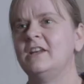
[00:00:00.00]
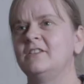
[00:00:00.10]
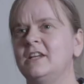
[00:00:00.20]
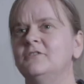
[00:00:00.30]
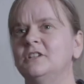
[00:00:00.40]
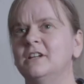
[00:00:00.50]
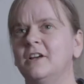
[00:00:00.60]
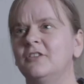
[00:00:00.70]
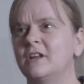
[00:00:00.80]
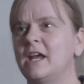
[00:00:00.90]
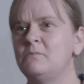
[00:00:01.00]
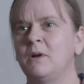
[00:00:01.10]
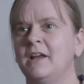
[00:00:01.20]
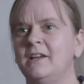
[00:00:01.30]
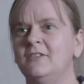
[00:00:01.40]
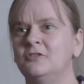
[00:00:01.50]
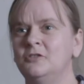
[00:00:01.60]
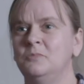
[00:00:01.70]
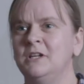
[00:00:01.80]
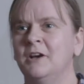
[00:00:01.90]
it's given us a place
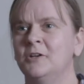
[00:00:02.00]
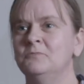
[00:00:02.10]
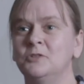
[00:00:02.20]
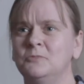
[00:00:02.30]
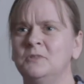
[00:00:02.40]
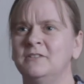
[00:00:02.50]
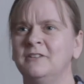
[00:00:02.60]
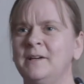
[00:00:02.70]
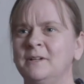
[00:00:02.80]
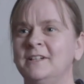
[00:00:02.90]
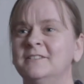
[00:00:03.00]
to be home, to be a family.